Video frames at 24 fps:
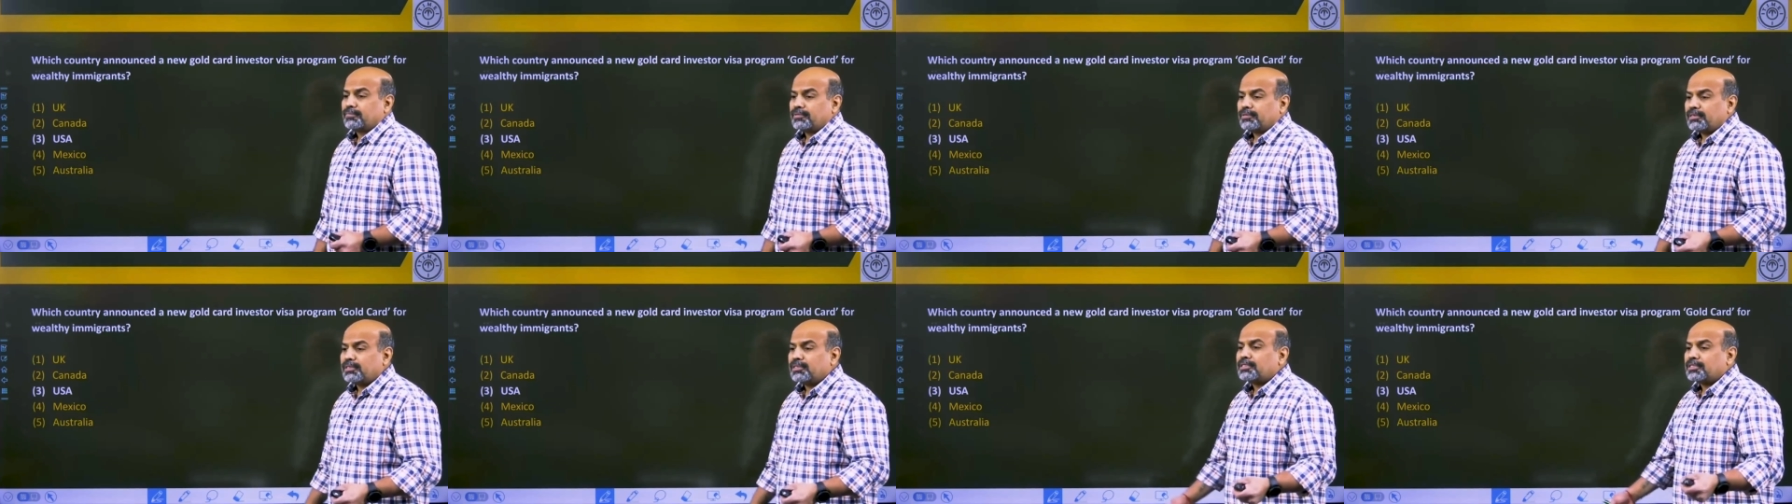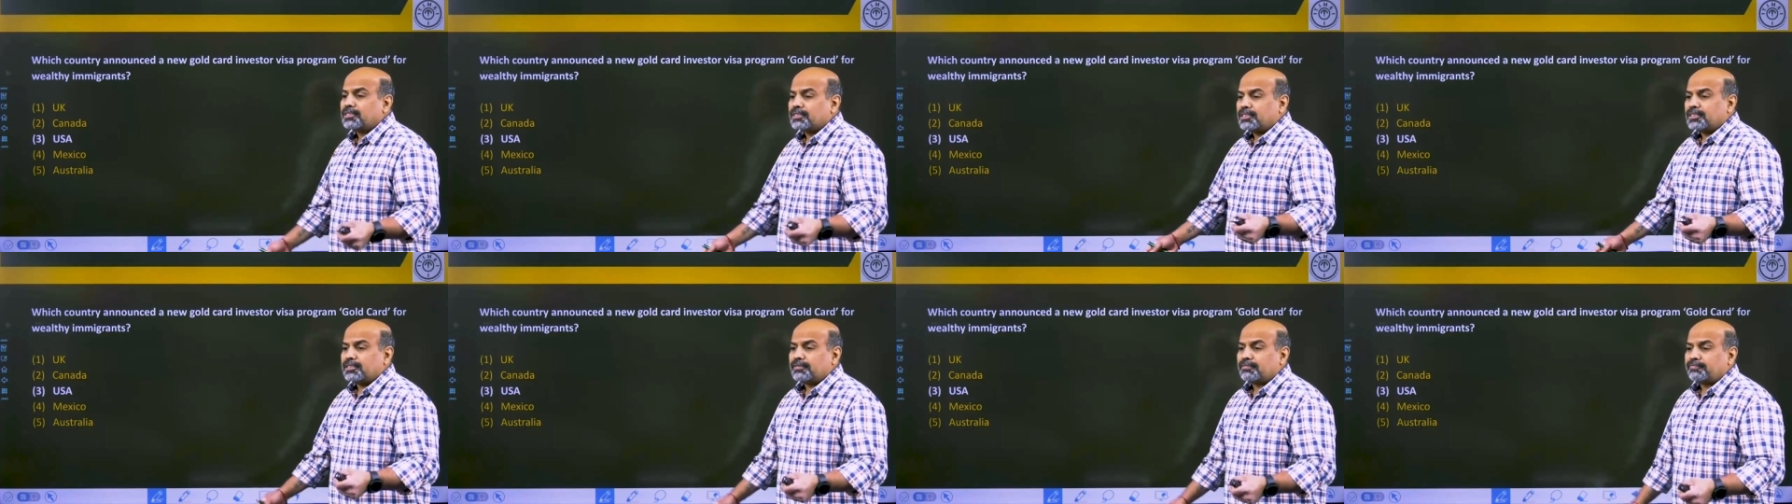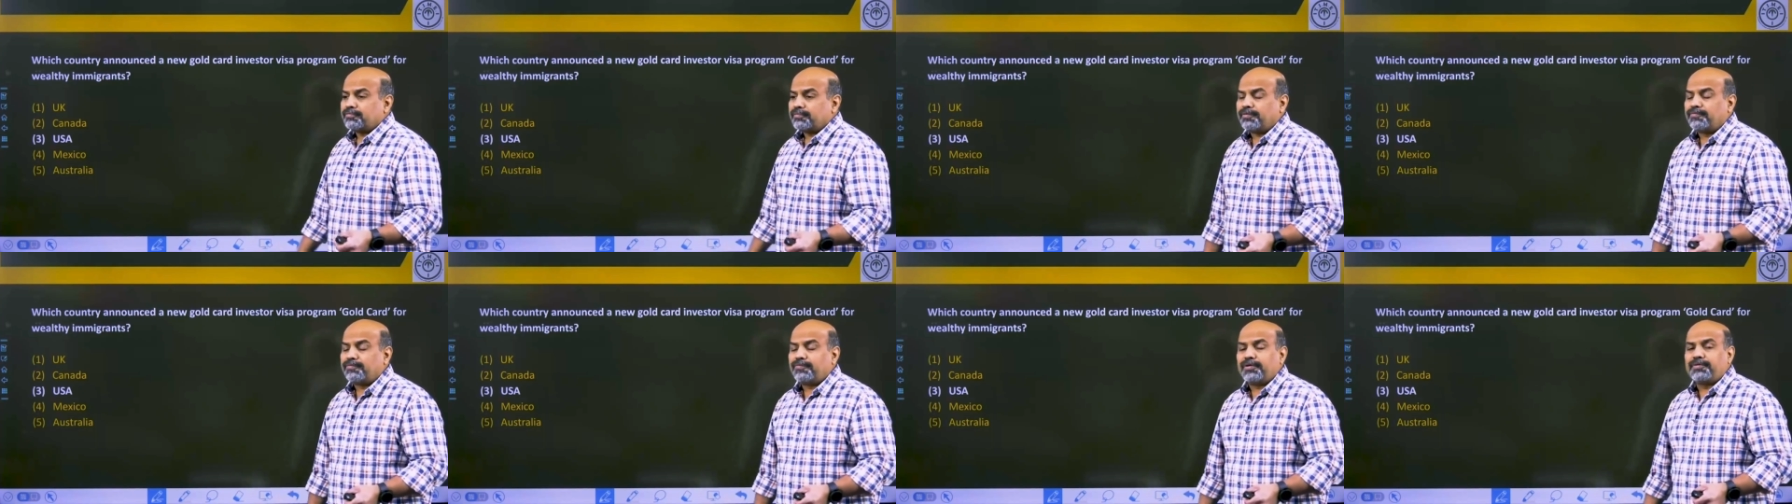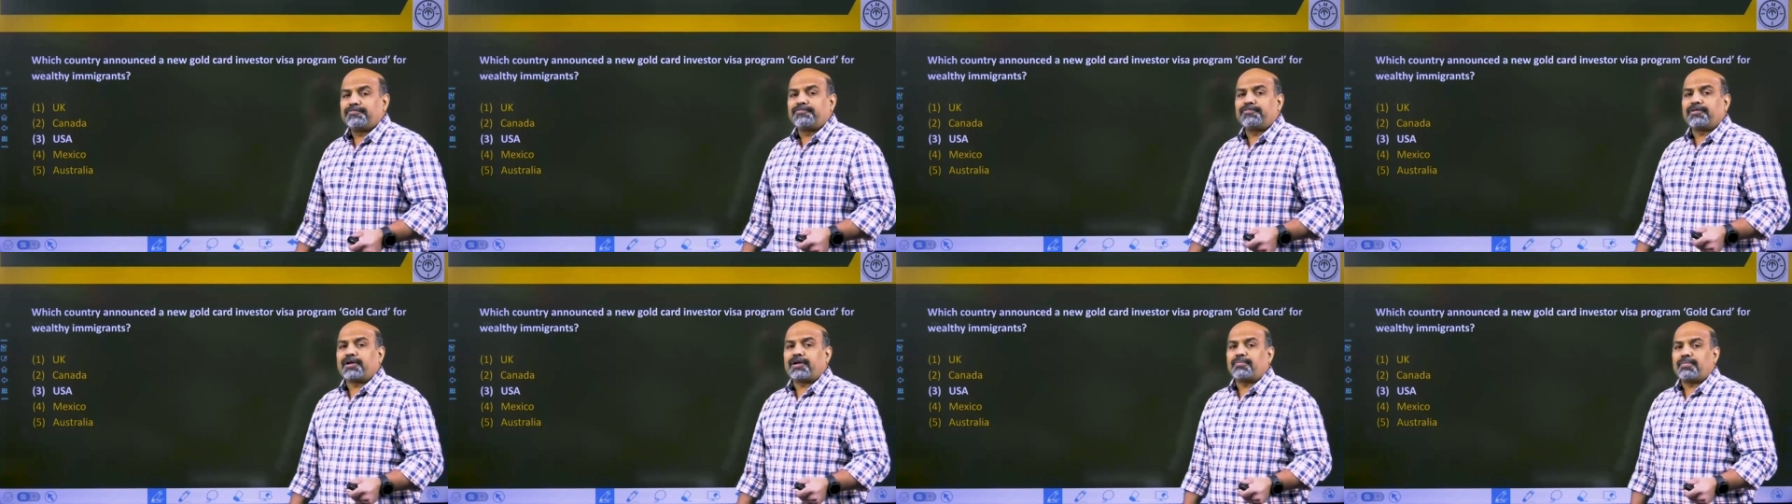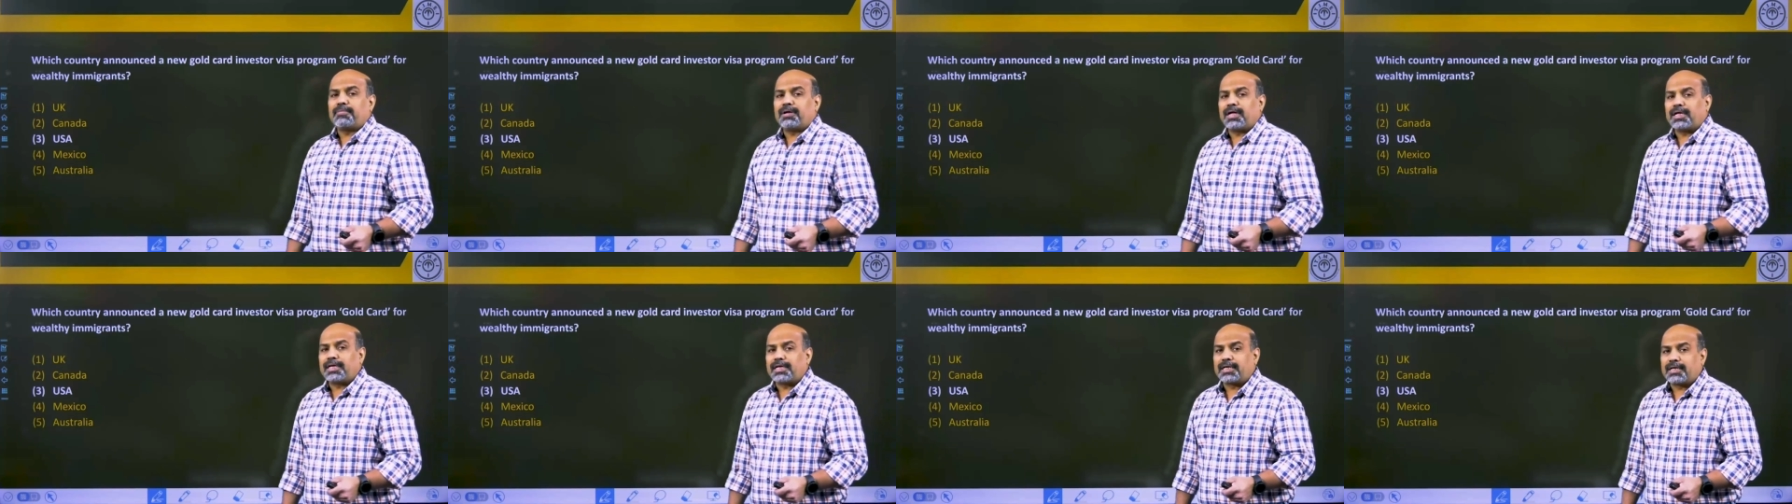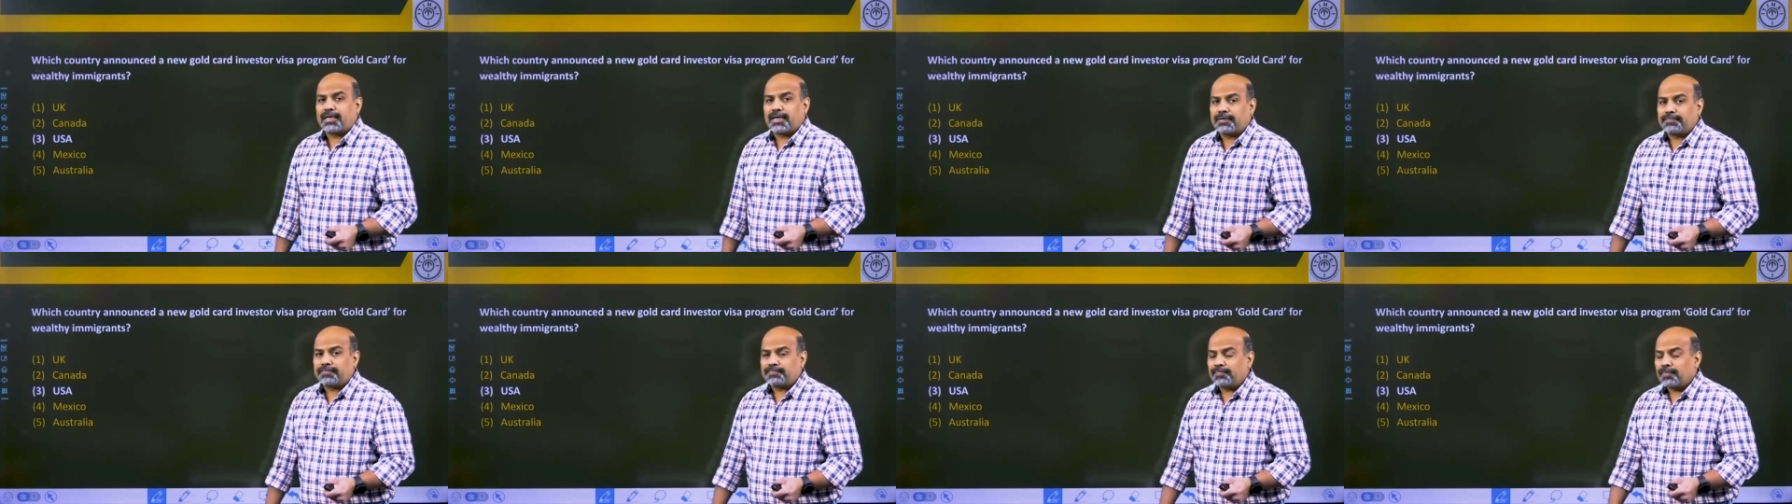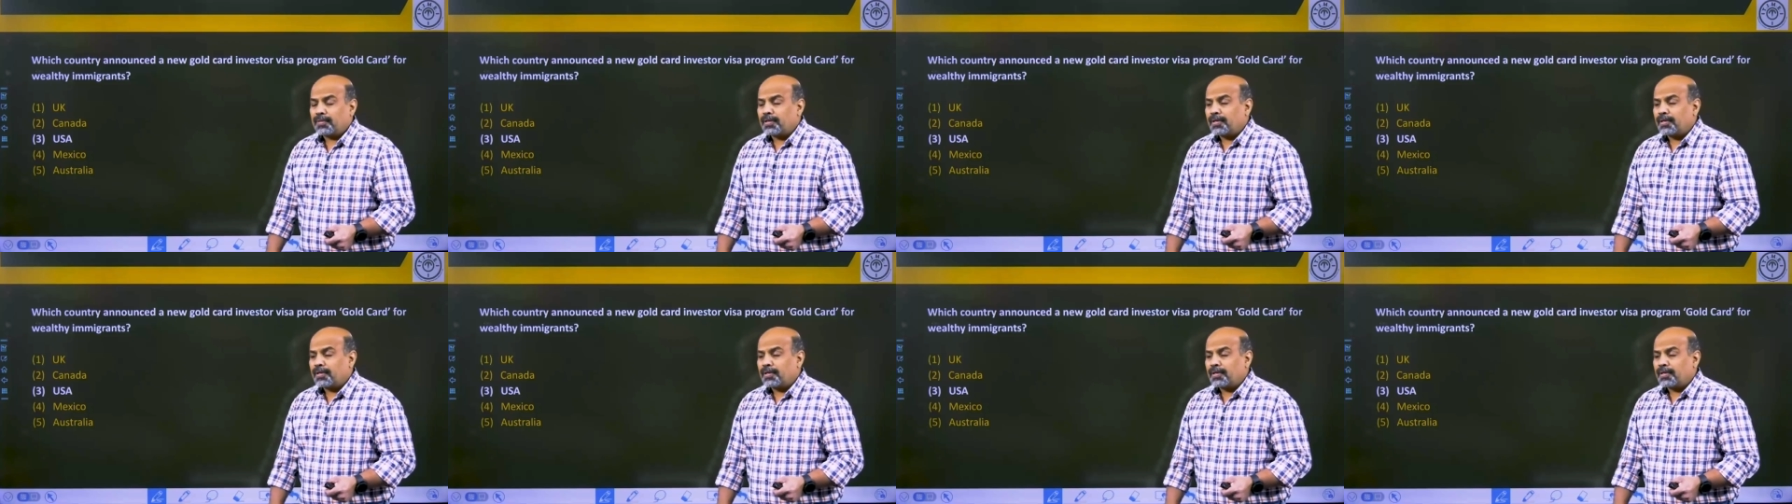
It's a win-win for America.